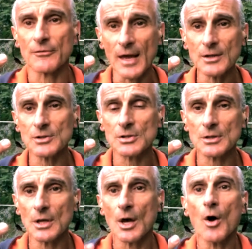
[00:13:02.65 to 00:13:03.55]
effect.
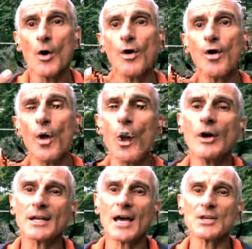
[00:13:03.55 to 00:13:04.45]

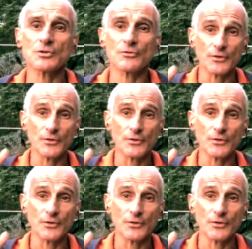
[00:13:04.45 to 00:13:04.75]
4, it has